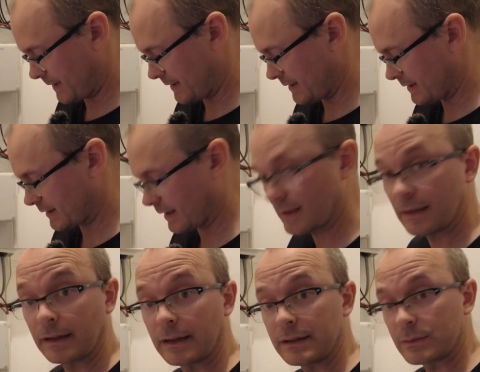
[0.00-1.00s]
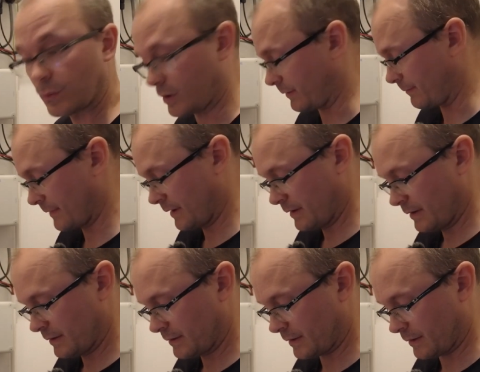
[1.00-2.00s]
PT scaling is 1.
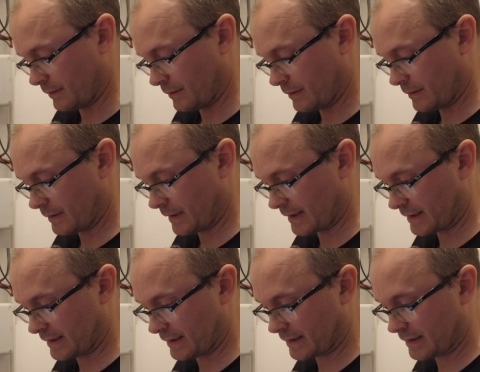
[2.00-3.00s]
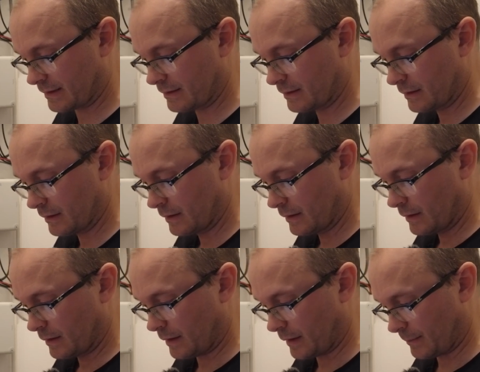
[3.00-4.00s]
So that's it.
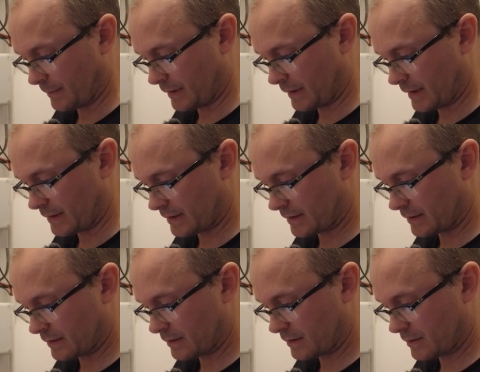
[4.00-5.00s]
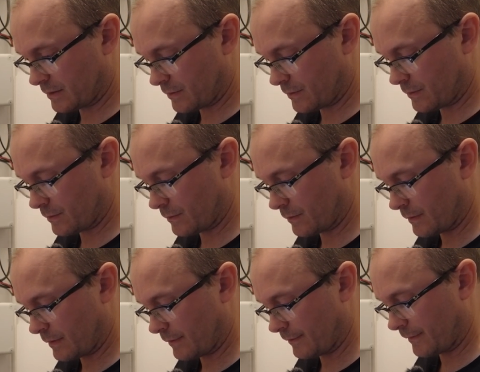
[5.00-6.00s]
Let's do
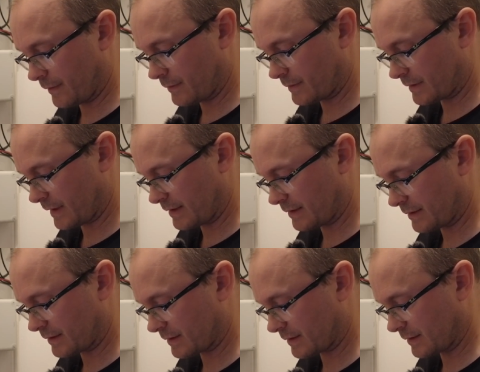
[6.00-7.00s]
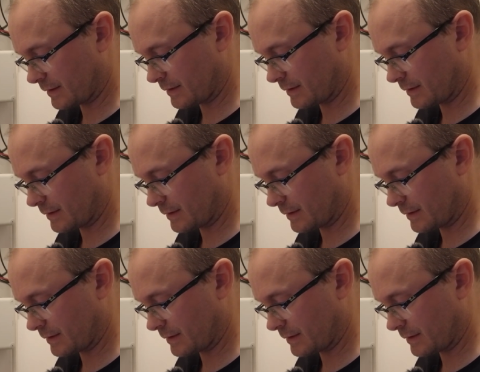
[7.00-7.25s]
a view status.